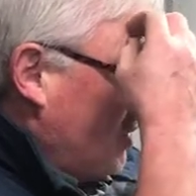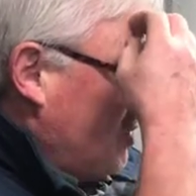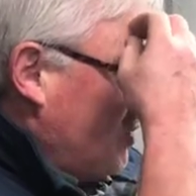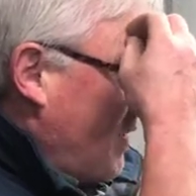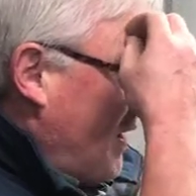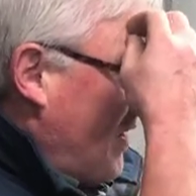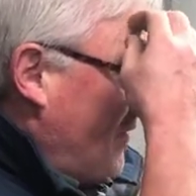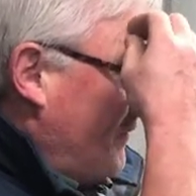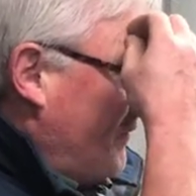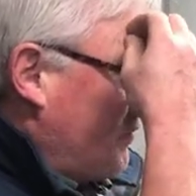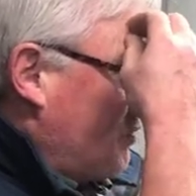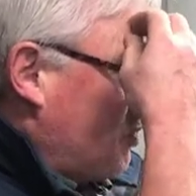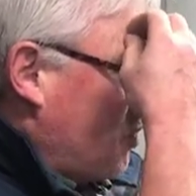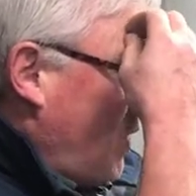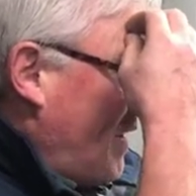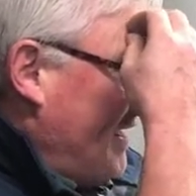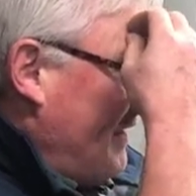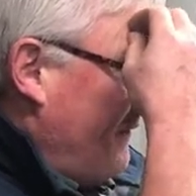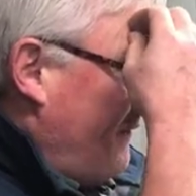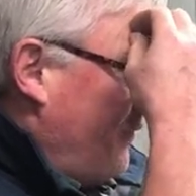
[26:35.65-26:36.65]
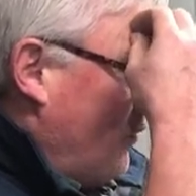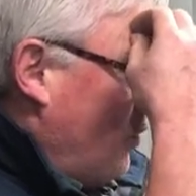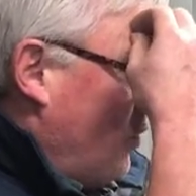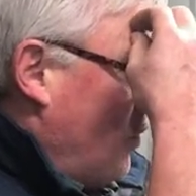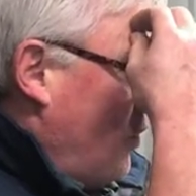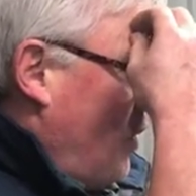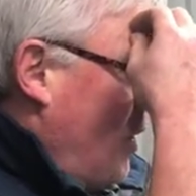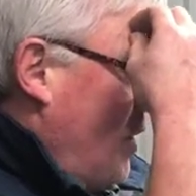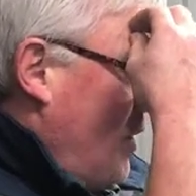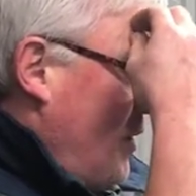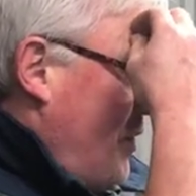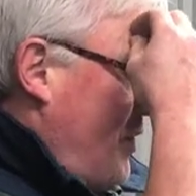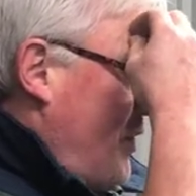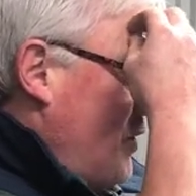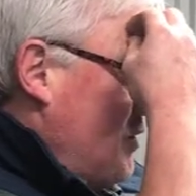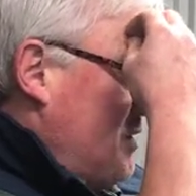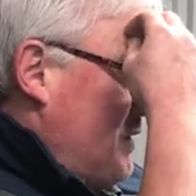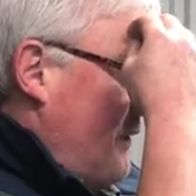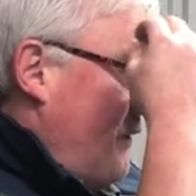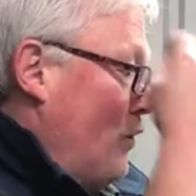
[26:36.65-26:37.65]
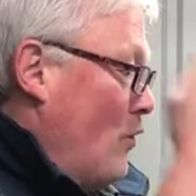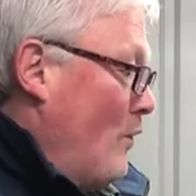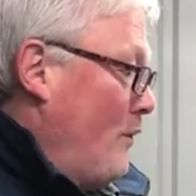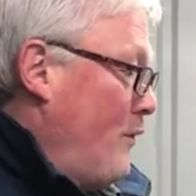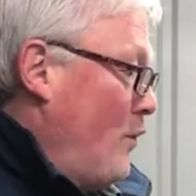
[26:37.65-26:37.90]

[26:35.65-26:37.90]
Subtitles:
12, 24, 34,